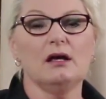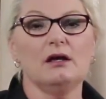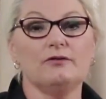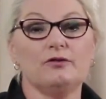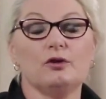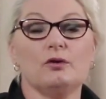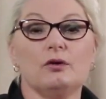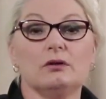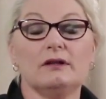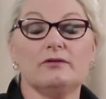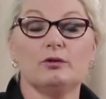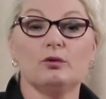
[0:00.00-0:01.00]
If your
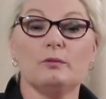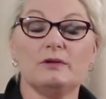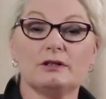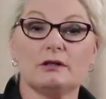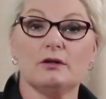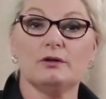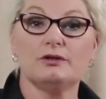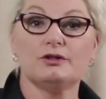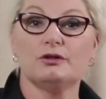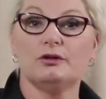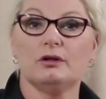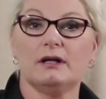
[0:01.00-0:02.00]
living room is close
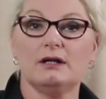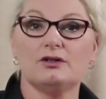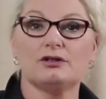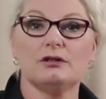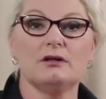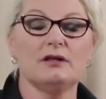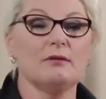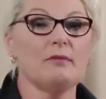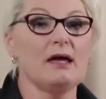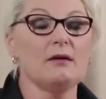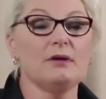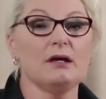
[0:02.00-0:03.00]
to your kitchen, there
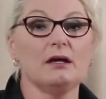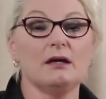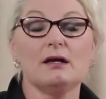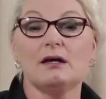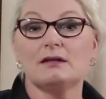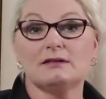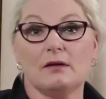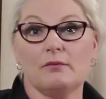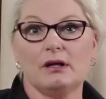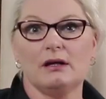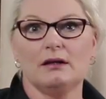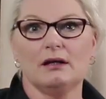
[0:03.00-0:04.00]
may be
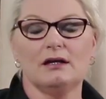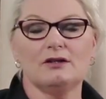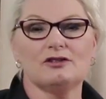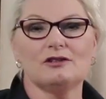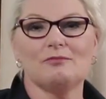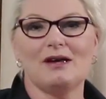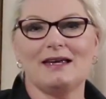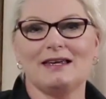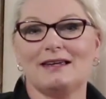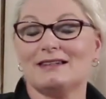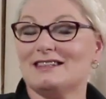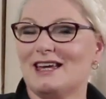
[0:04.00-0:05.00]
somebody in the kitchen
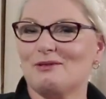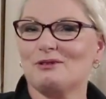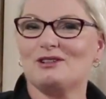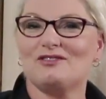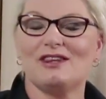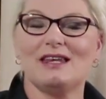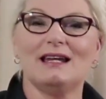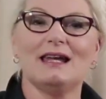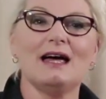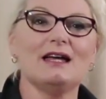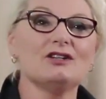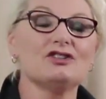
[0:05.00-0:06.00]
making a sandwich for their
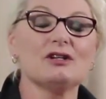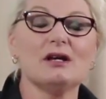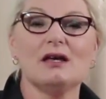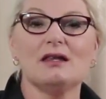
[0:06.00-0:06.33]
lunch.